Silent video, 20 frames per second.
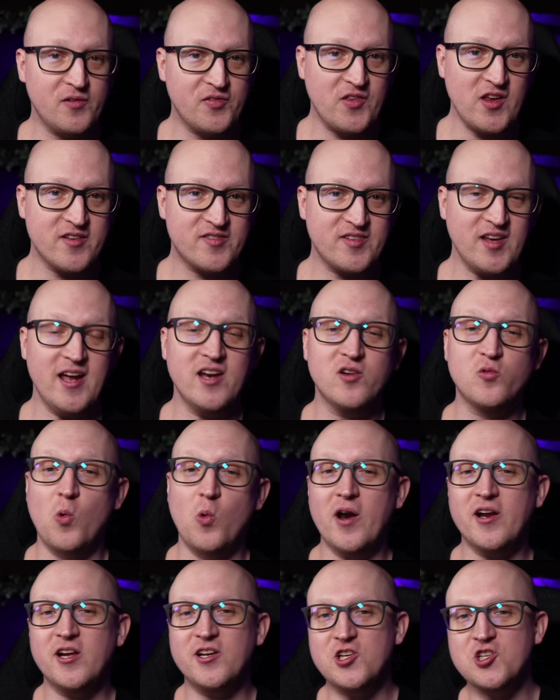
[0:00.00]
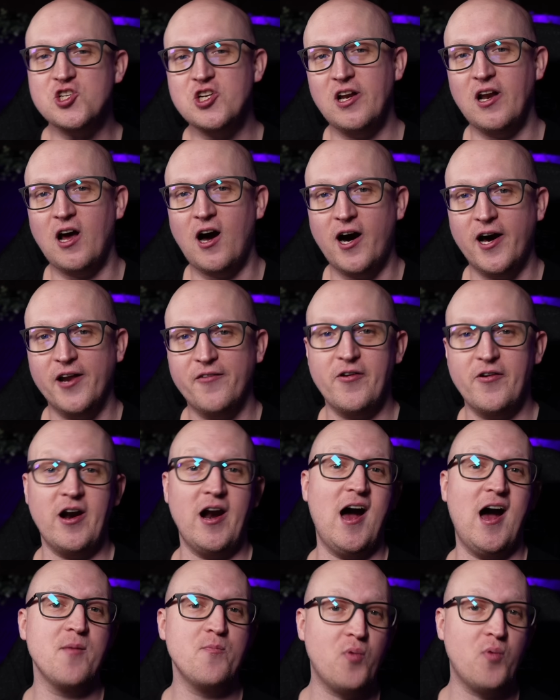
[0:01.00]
built this and what additional hardware I